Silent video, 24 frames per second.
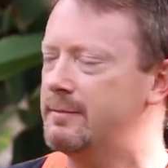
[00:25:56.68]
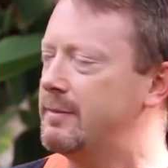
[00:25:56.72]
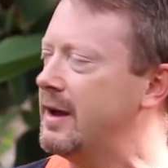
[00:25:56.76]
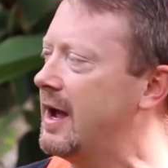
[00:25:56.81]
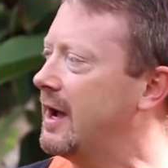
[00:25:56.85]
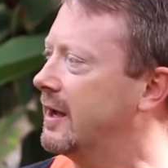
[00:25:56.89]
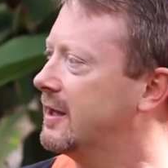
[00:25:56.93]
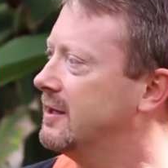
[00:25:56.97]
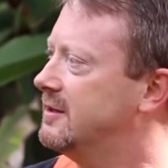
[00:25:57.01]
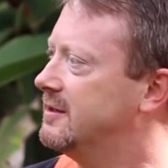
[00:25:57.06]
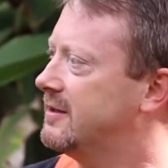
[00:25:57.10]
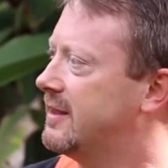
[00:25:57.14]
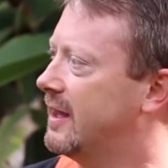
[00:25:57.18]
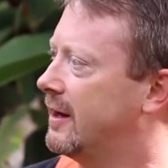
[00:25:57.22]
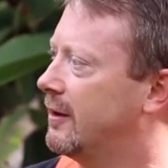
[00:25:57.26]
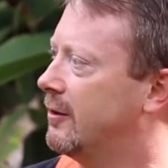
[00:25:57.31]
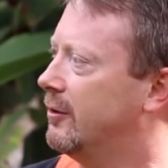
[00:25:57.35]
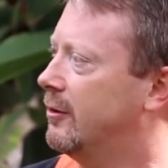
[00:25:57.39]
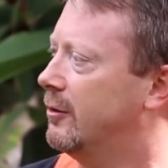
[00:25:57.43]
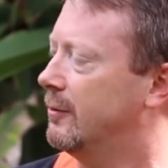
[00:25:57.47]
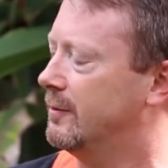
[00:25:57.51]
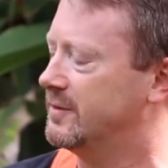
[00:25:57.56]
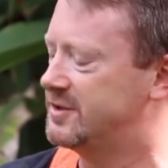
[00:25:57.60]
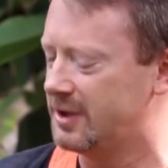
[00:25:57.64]
them back into that
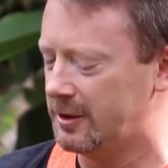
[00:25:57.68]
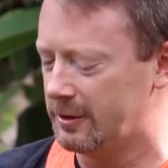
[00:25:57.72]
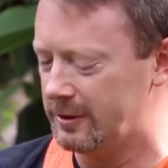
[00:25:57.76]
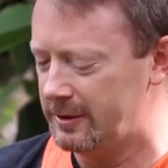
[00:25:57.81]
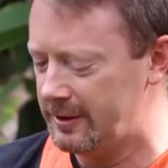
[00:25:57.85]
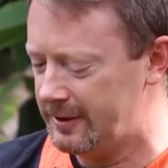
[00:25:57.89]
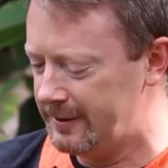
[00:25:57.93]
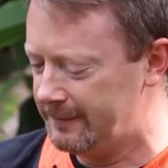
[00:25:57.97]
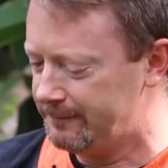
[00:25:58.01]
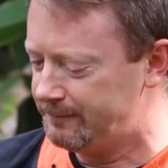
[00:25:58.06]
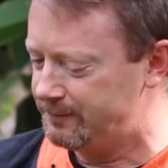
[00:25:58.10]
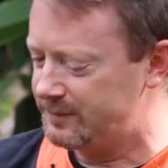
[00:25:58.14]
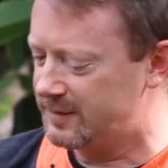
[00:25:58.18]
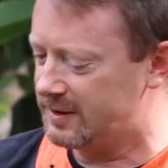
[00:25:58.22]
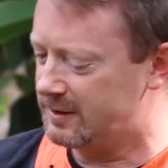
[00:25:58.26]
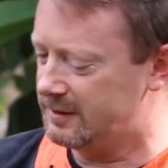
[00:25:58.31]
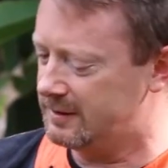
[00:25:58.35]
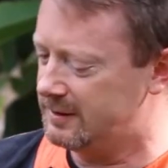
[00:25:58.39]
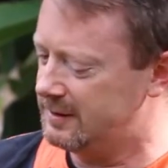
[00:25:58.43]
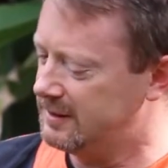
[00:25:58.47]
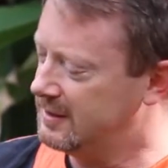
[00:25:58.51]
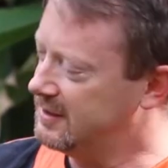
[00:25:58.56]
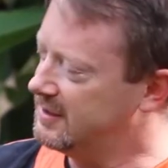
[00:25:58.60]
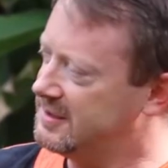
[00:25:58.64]
home. So
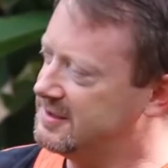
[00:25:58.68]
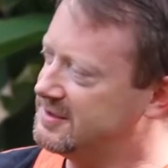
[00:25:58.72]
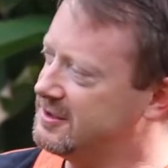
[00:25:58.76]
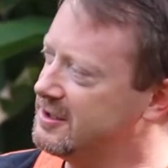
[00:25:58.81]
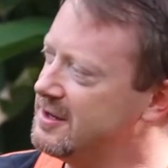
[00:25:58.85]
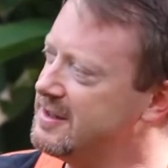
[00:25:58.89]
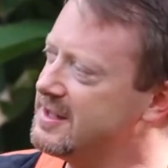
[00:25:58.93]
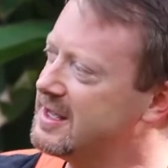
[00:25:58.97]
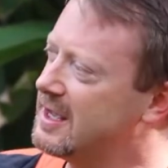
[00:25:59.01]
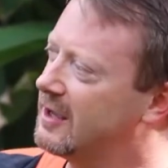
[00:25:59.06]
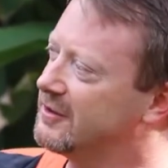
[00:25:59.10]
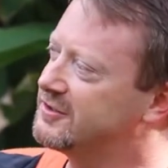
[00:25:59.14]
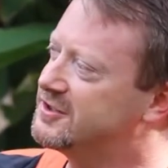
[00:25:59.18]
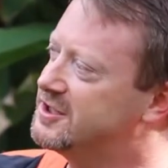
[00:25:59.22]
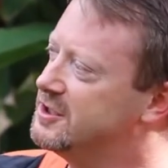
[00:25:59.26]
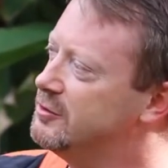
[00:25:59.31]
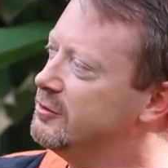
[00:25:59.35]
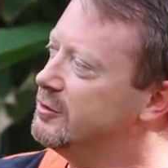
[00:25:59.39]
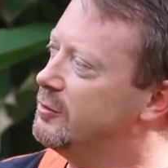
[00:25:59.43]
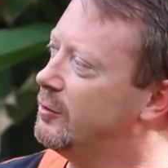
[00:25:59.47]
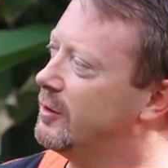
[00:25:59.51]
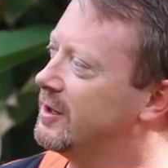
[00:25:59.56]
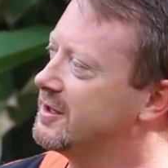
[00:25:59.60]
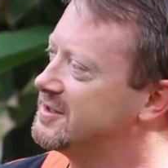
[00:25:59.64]
is there anything else you
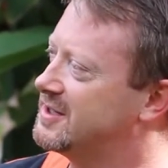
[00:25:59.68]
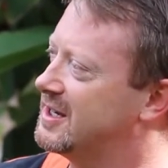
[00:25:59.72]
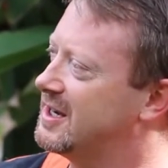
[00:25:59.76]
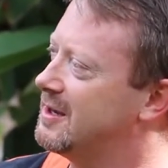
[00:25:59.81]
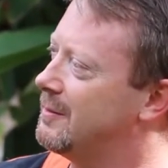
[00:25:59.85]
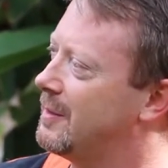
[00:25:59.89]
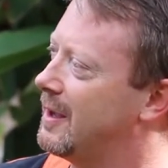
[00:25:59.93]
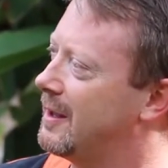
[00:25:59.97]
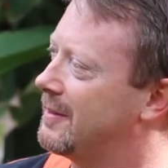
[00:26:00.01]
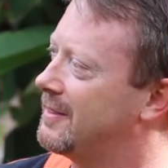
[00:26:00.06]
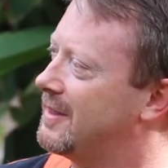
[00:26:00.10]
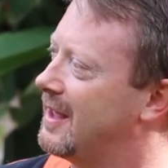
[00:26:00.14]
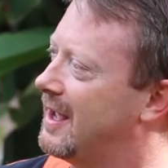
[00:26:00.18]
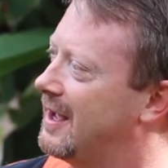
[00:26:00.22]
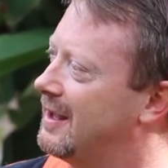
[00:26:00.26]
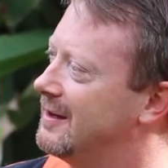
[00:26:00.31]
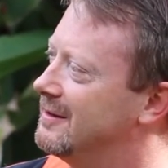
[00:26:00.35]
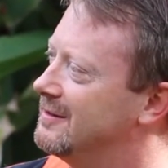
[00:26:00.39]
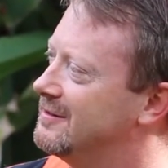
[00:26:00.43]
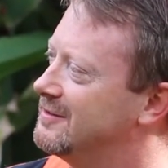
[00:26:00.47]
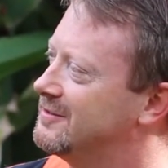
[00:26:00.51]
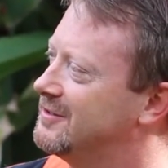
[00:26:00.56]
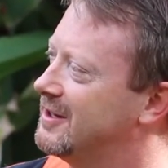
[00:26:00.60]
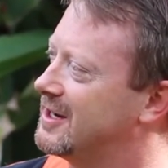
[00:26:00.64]
would want to say about that,
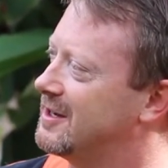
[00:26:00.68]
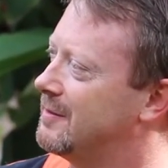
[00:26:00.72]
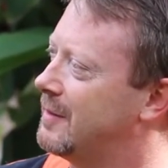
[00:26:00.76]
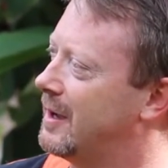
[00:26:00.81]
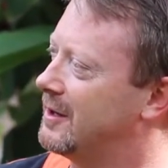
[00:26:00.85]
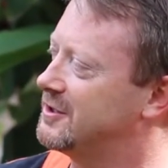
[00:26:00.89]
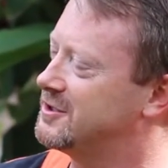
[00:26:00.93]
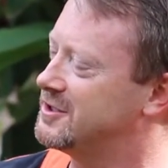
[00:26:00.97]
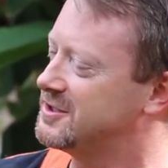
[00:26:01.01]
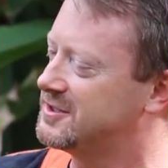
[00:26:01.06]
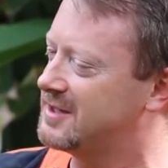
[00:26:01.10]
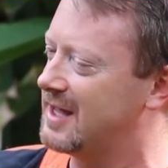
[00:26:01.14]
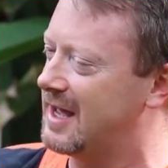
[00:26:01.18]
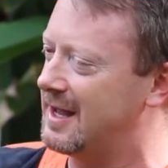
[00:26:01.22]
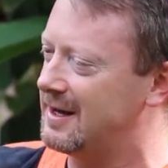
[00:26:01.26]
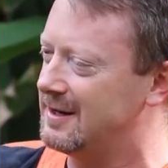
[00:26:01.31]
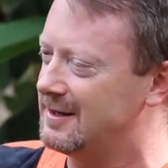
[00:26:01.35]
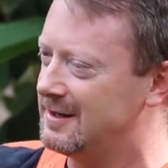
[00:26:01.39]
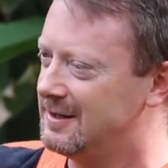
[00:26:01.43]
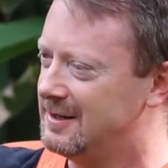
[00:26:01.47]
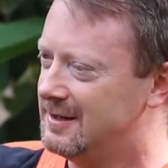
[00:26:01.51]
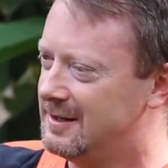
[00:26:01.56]
Sonny, about just that